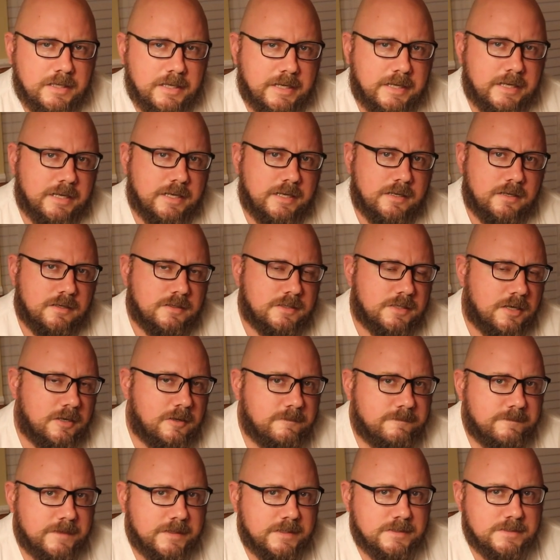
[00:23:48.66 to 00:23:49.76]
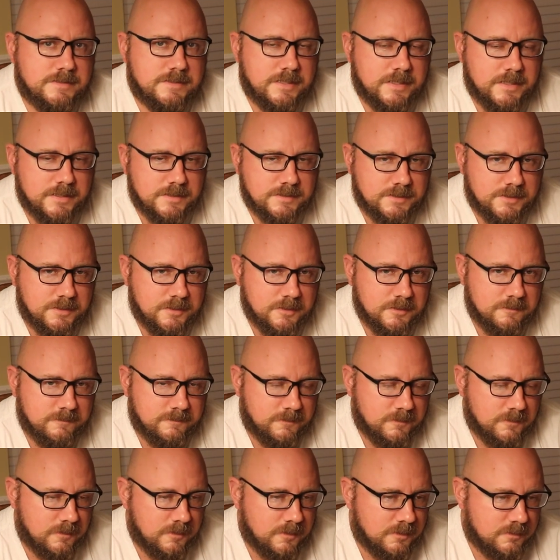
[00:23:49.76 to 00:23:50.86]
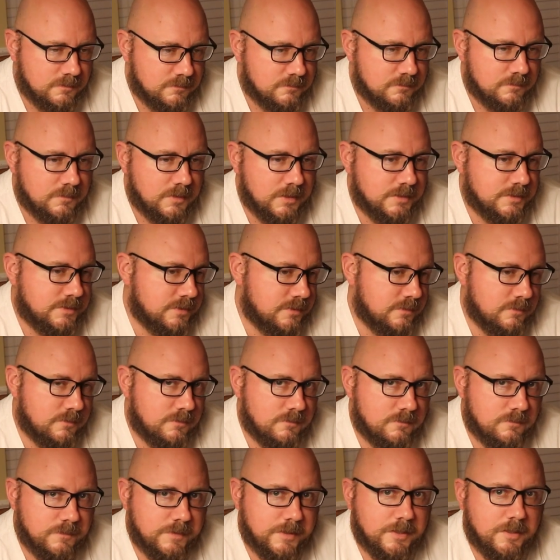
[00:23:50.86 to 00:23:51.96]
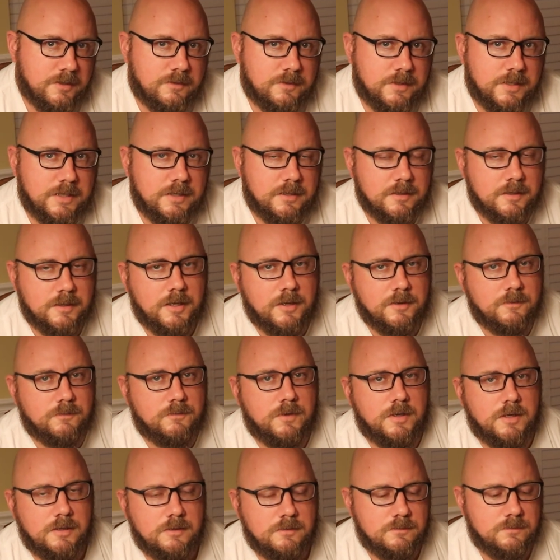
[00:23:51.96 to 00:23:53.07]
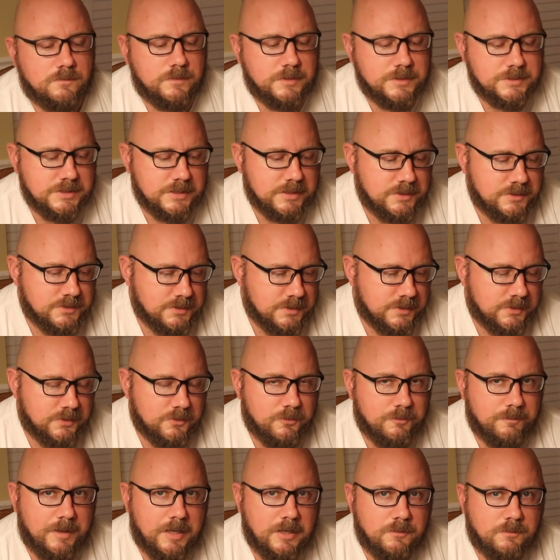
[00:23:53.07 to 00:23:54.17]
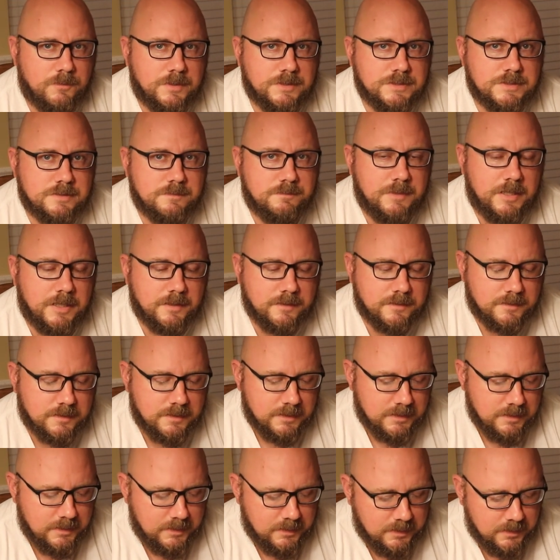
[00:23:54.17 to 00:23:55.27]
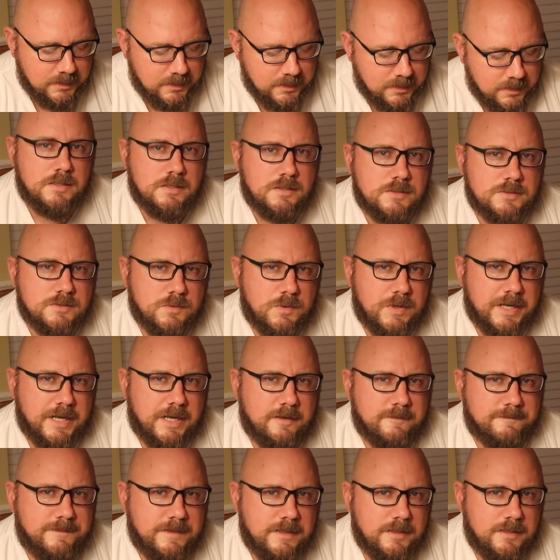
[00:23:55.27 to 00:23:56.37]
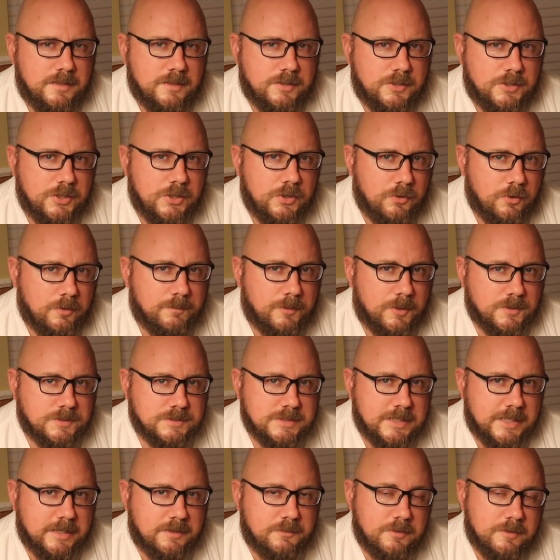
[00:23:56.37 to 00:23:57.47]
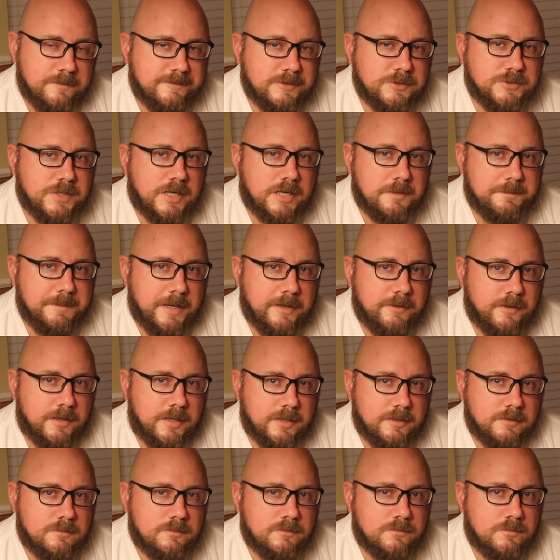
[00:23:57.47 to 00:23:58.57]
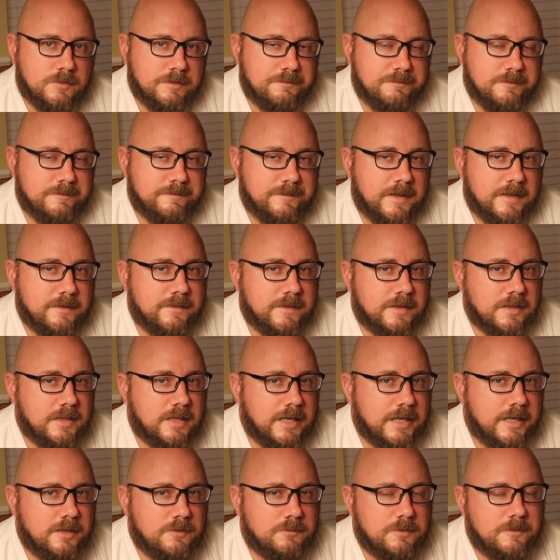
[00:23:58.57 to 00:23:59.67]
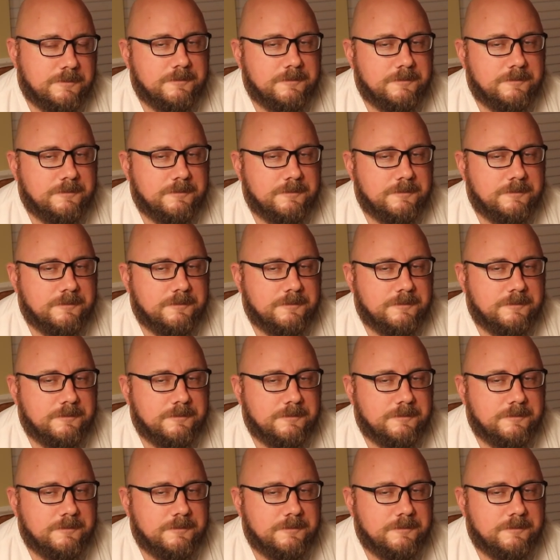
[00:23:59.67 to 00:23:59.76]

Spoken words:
And our feed stays good until we go to get another run, which I usually do about once a month. So what kind of feed do your birds like? What have you tried them out on? What have you found they like?